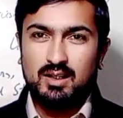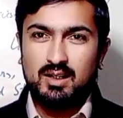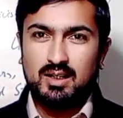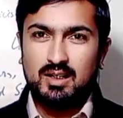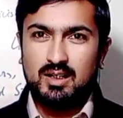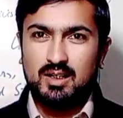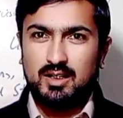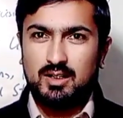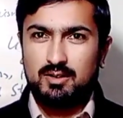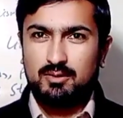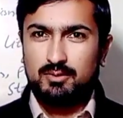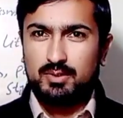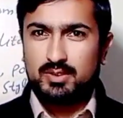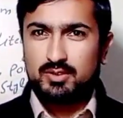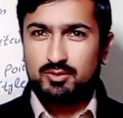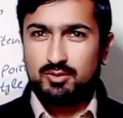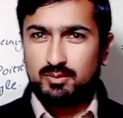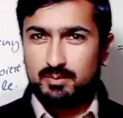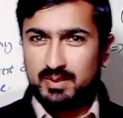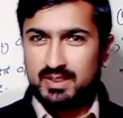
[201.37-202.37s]
or what
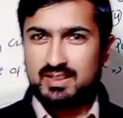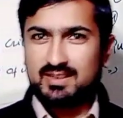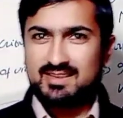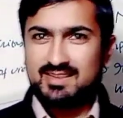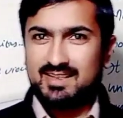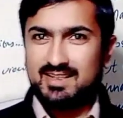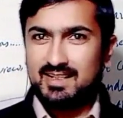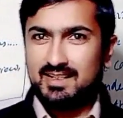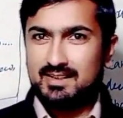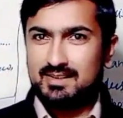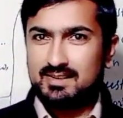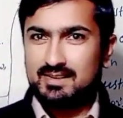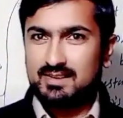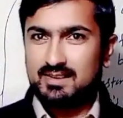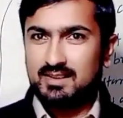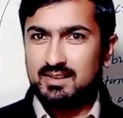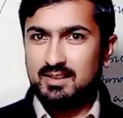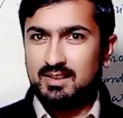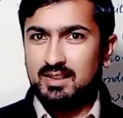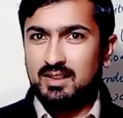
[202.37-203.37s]
should be the
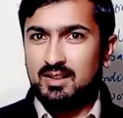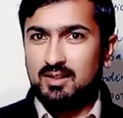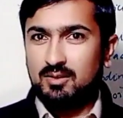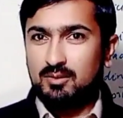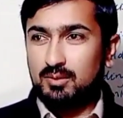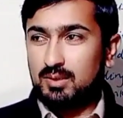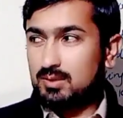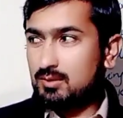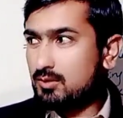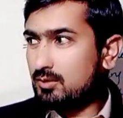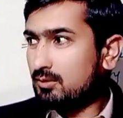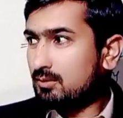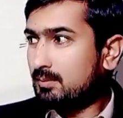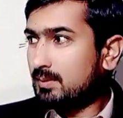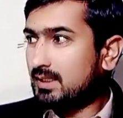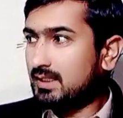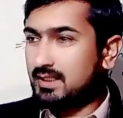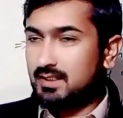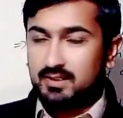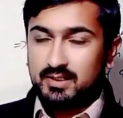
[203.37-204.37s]
settings, what should
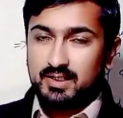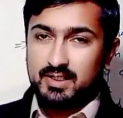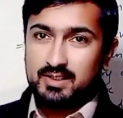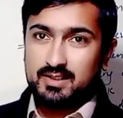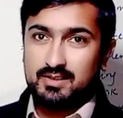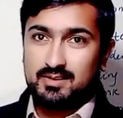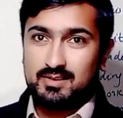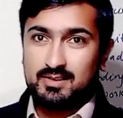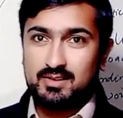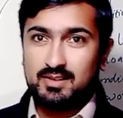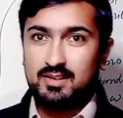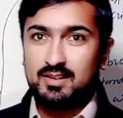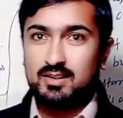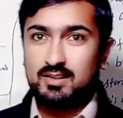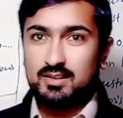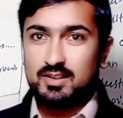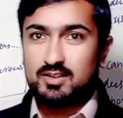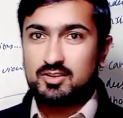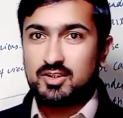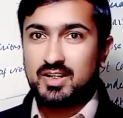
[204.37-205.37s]
be the characters,
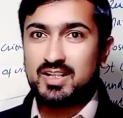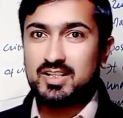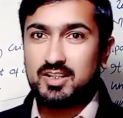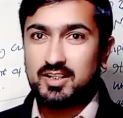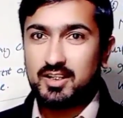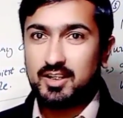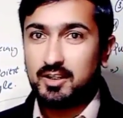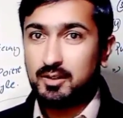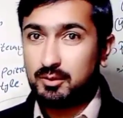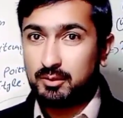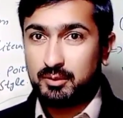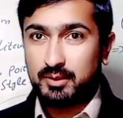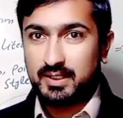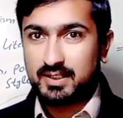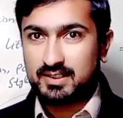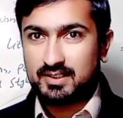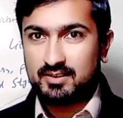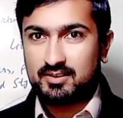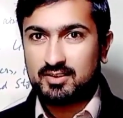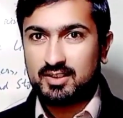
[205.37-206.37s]
the tragic hero,
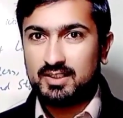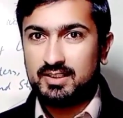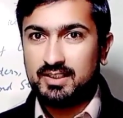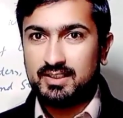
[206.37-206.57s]
etc.